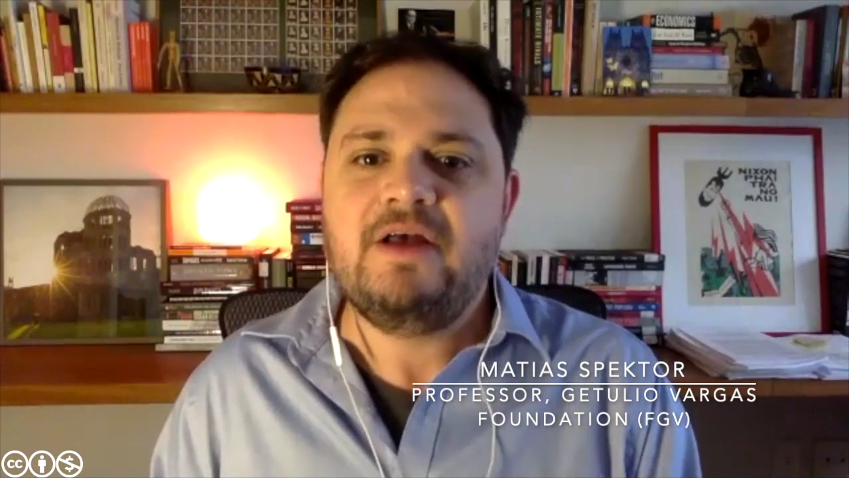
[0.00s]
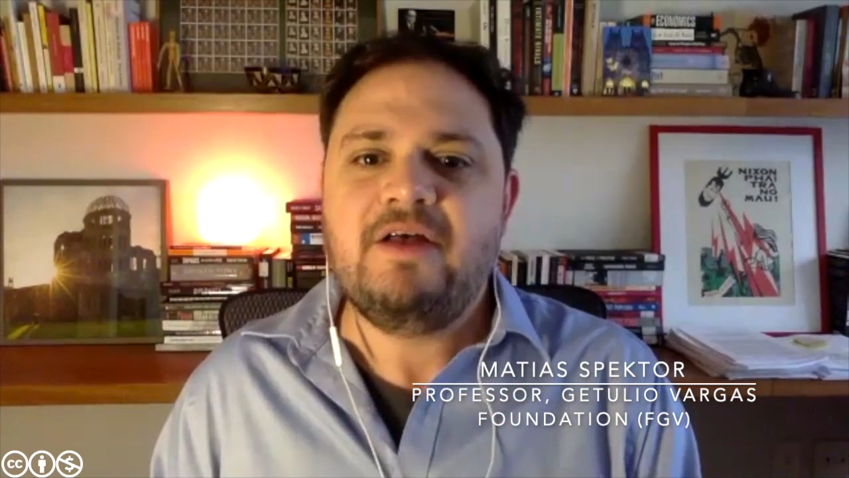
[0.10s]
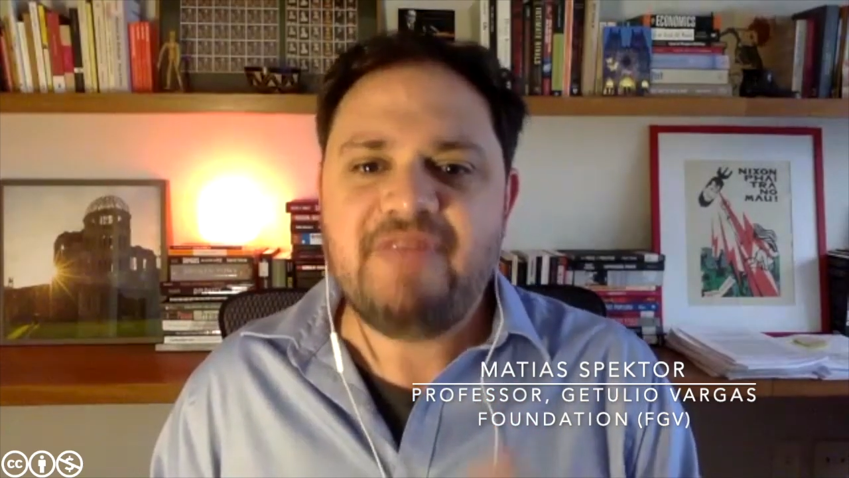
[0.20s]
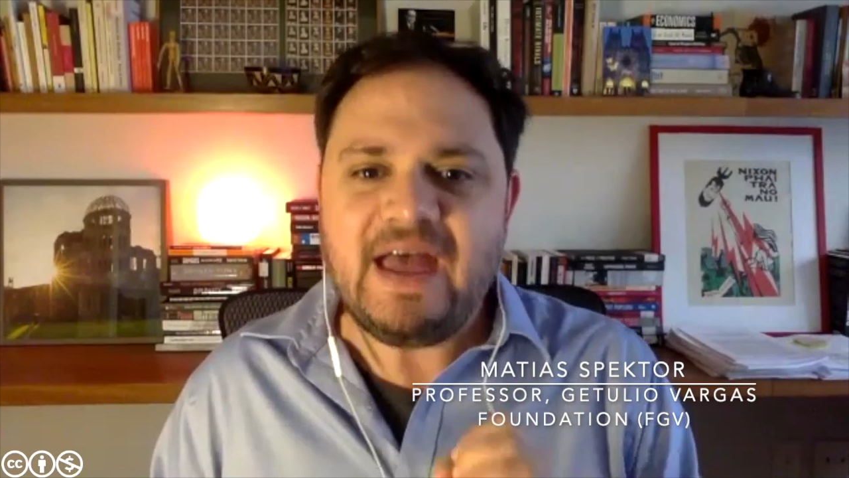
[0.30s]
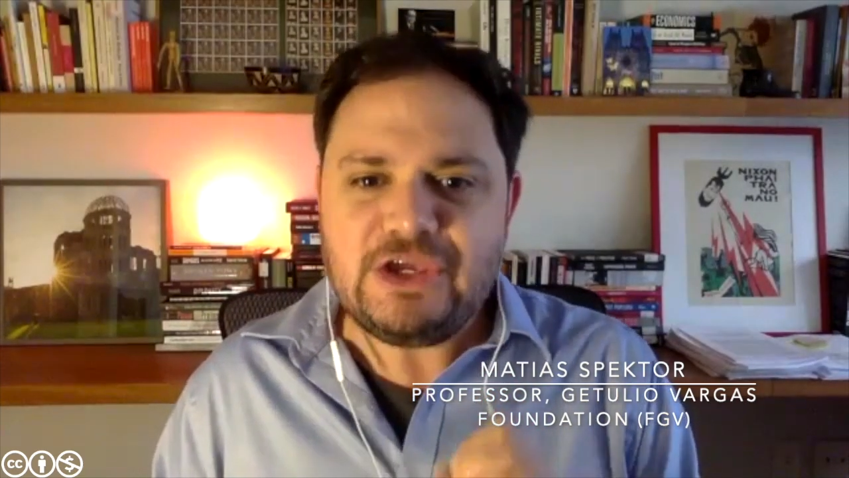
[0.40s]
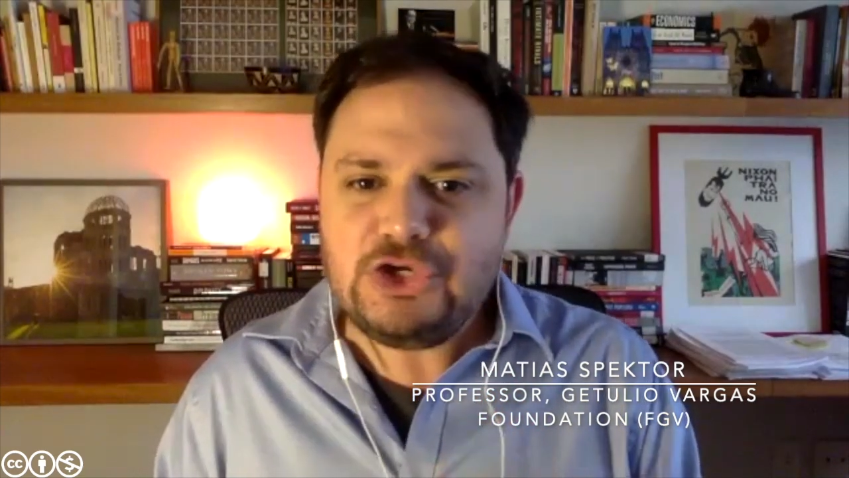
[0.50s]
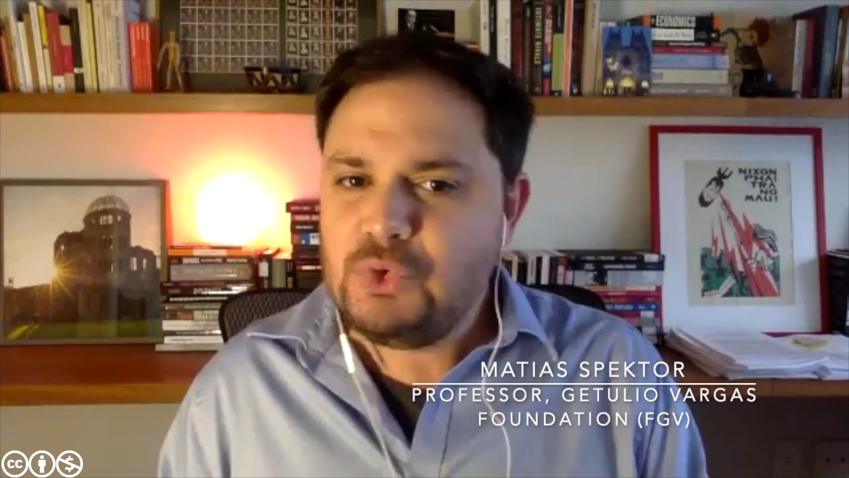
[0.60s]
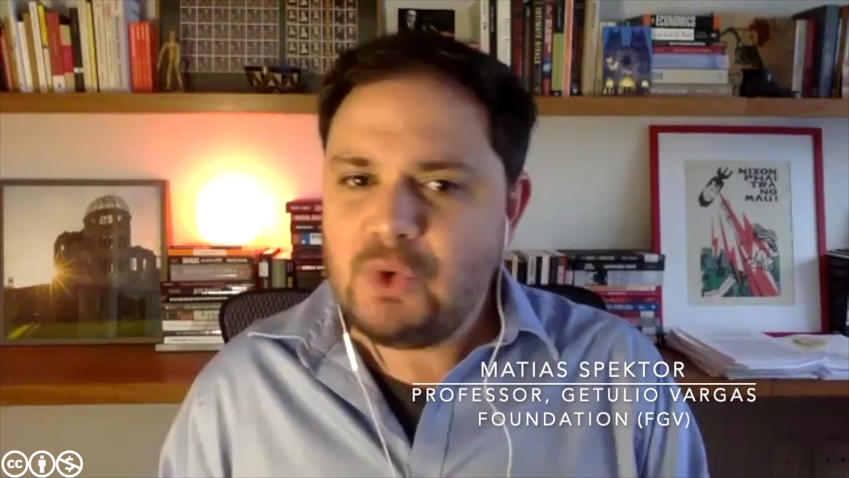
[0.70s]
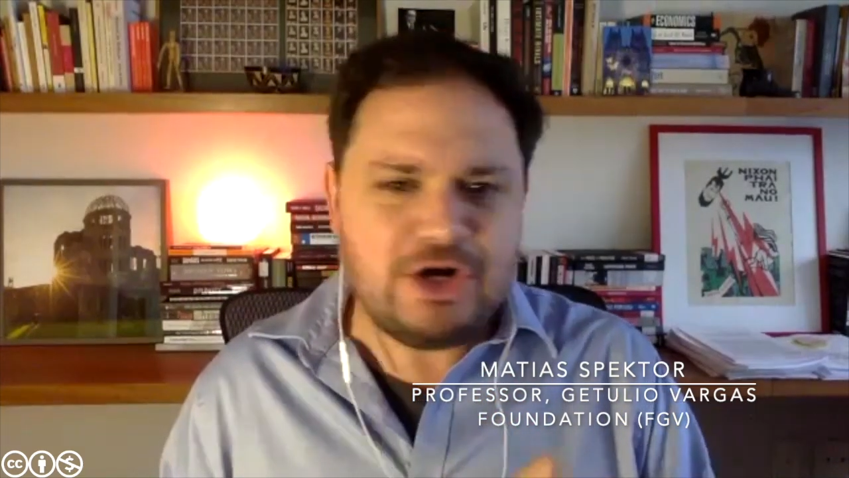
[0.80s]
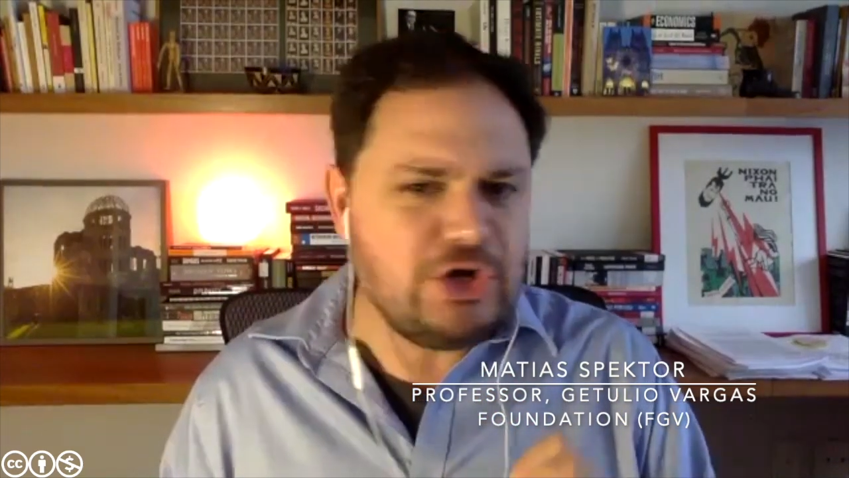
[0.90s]
that
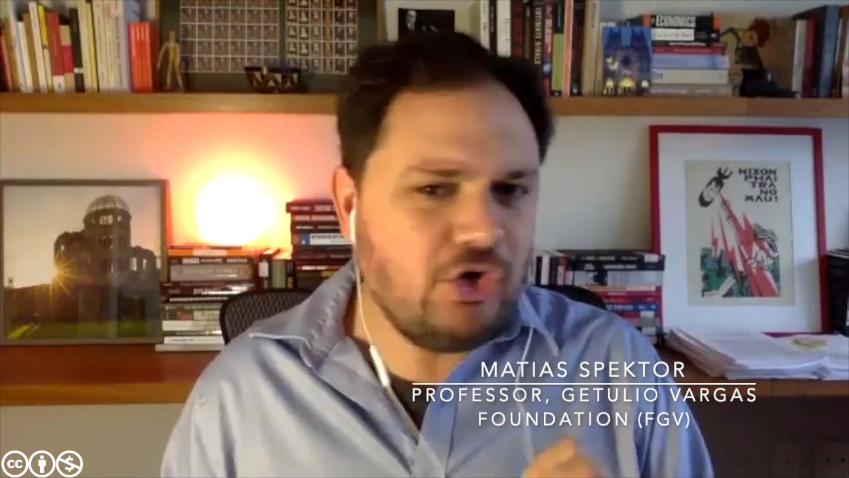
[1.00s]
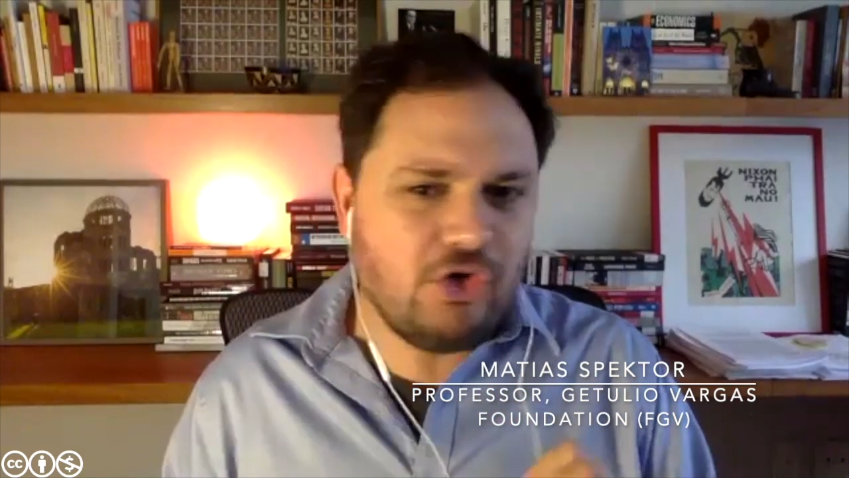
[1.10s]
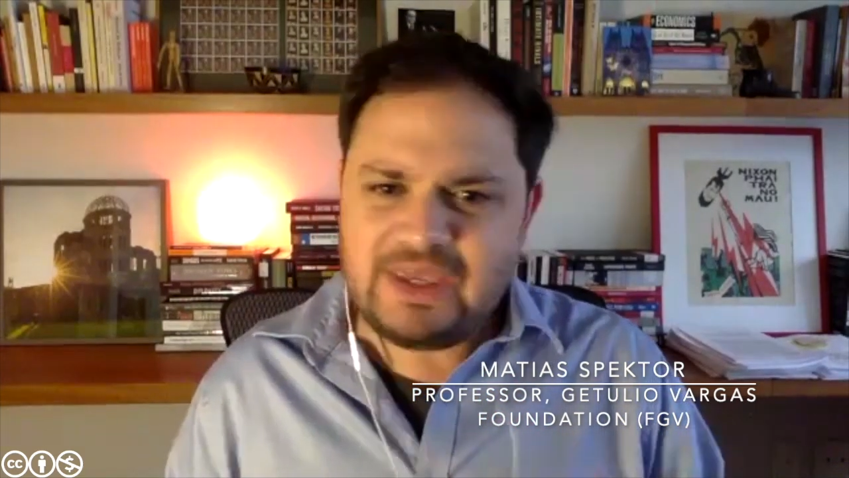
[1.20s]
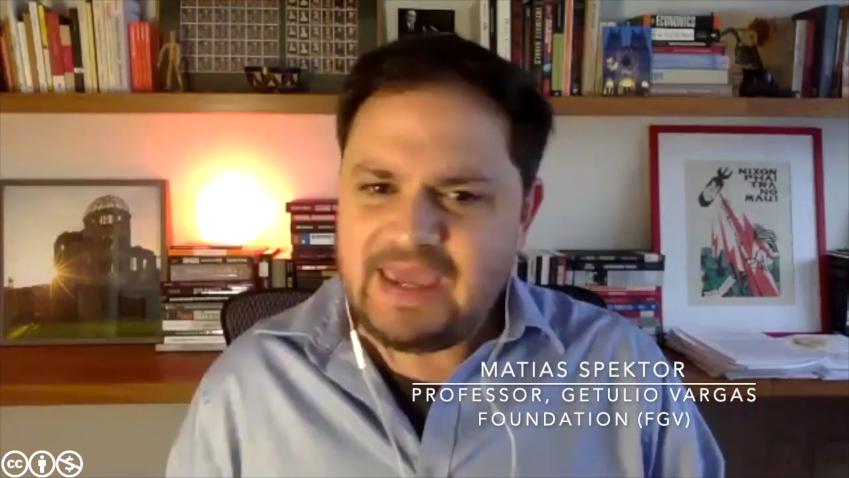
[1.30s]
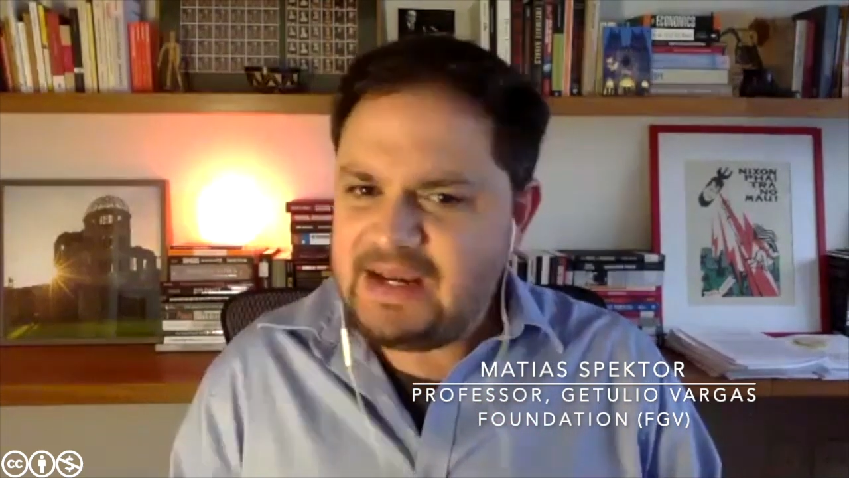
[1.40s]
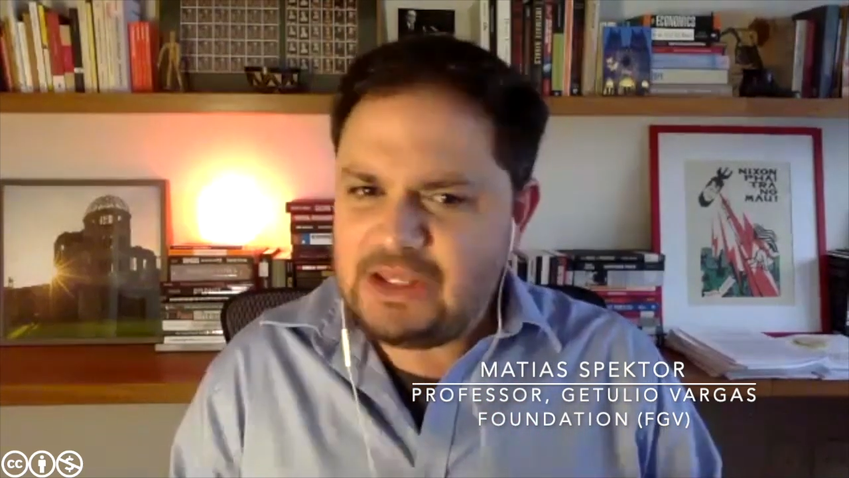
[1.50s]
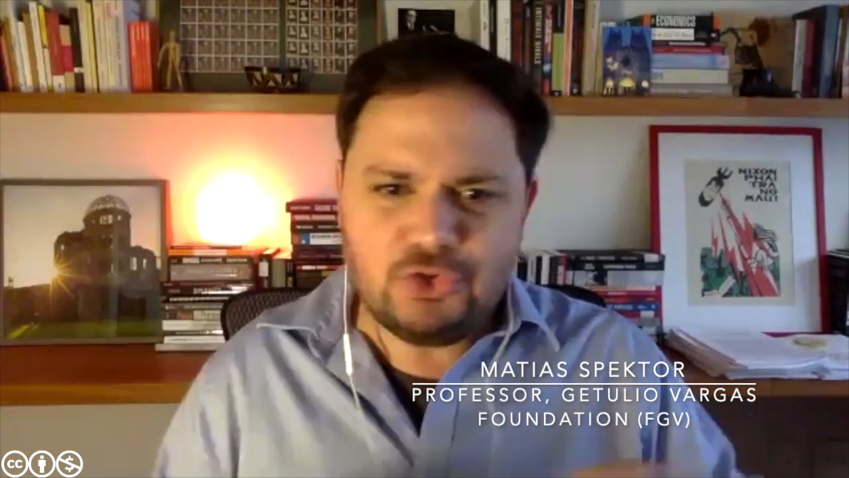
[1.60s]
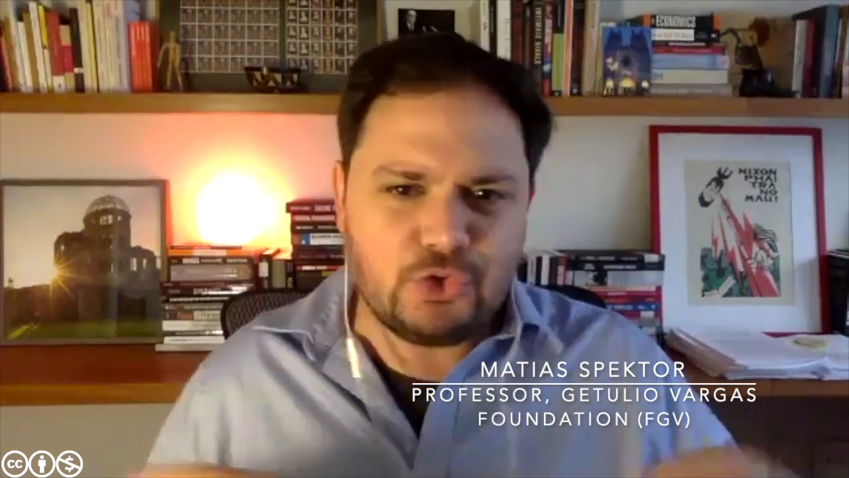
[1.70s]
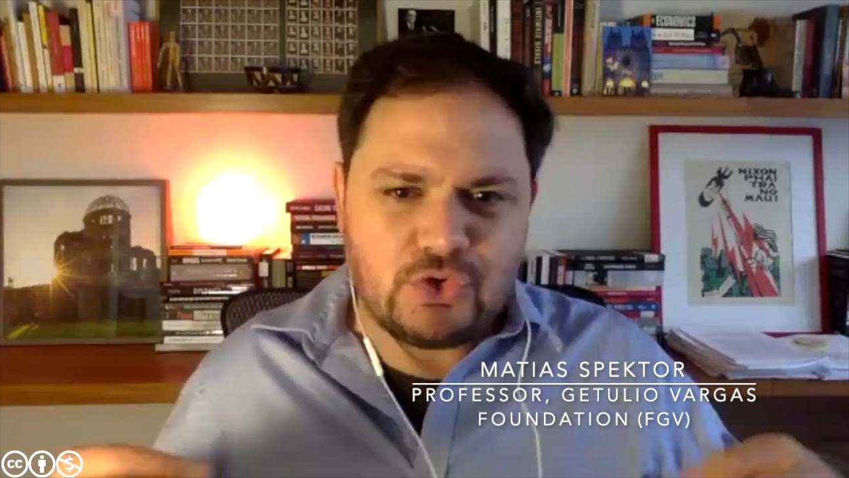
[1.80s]
you are not getting your